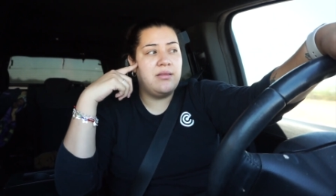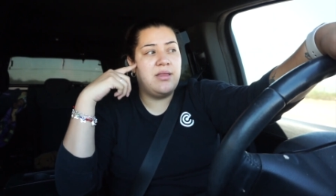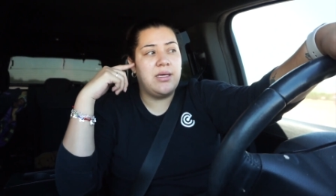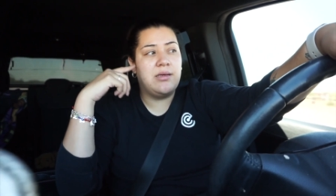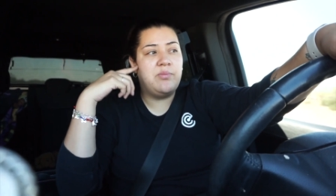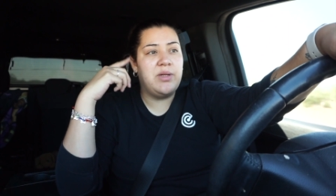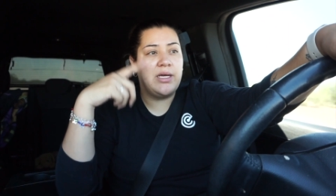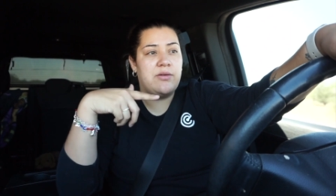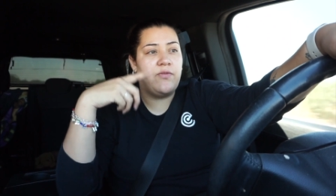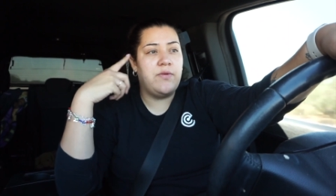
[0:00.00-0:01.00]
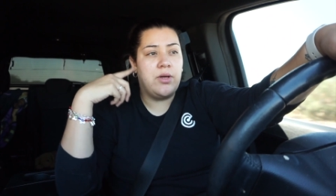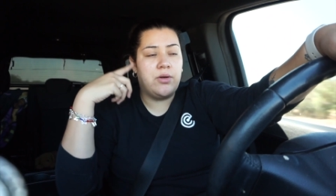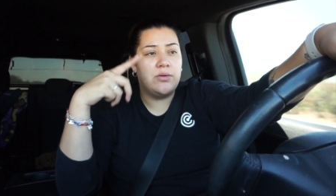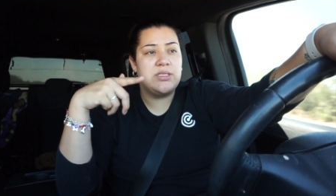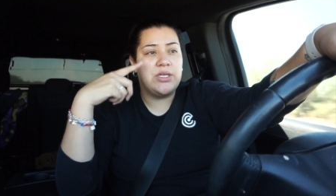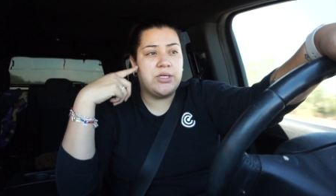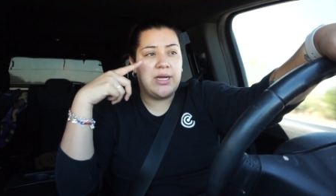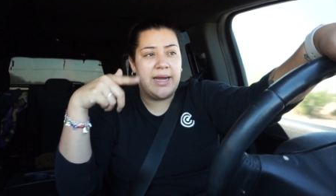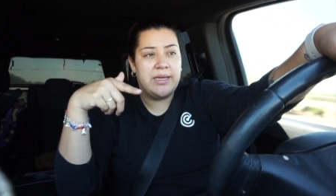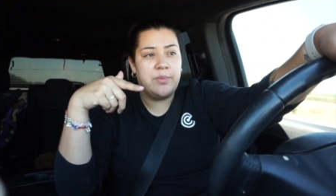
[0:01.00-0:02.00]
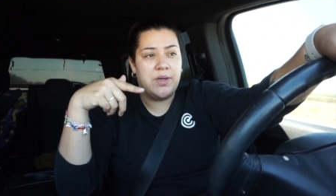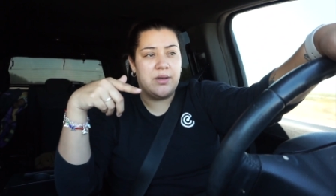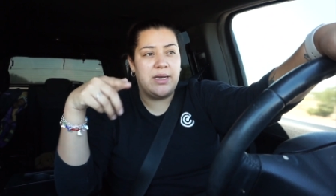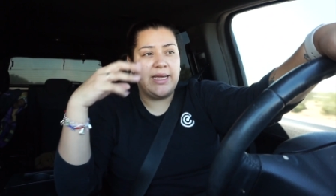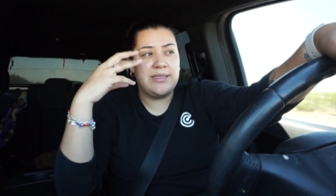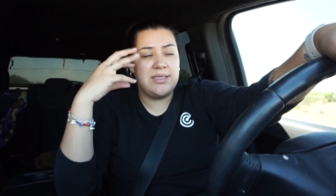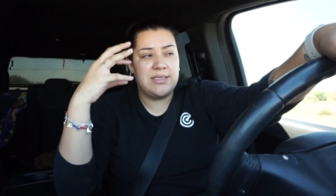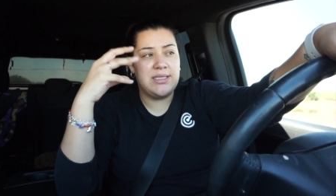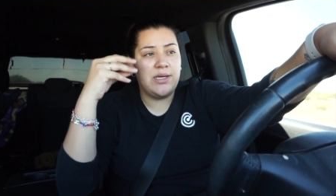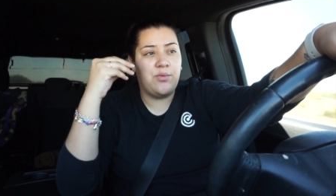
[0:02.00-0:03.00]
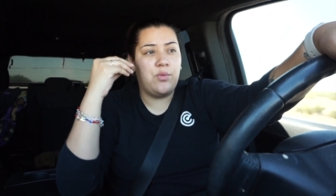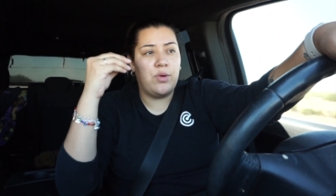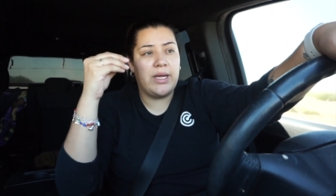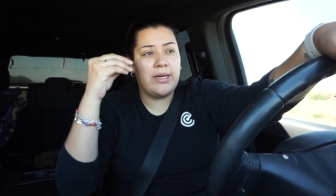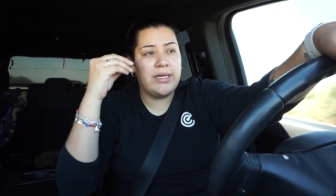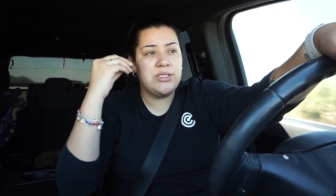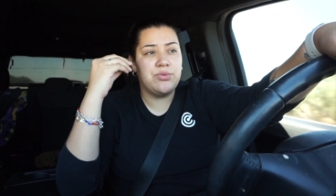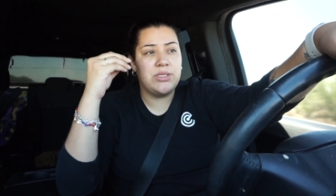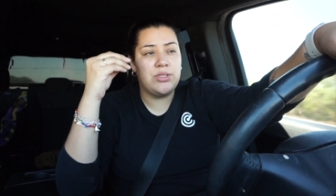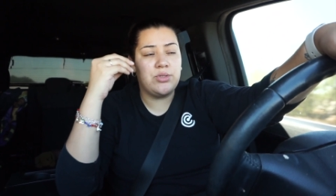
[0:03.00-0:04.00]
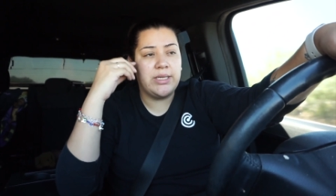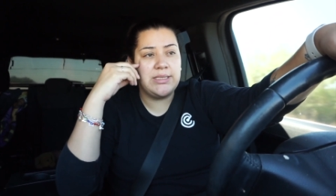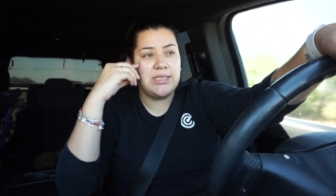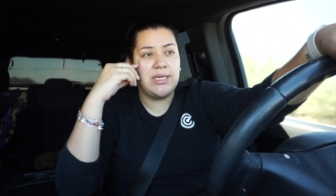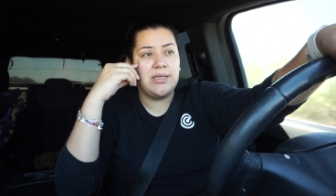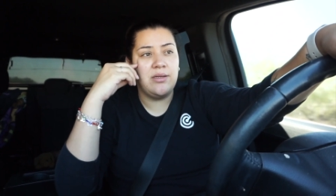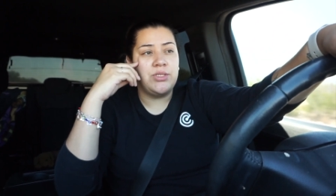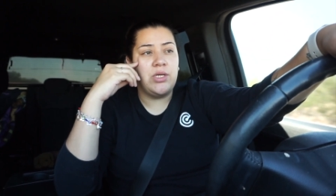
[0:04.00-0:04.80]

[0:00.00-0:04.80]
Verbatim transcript: the blood flow to her eyeball, like to see where it's restricted.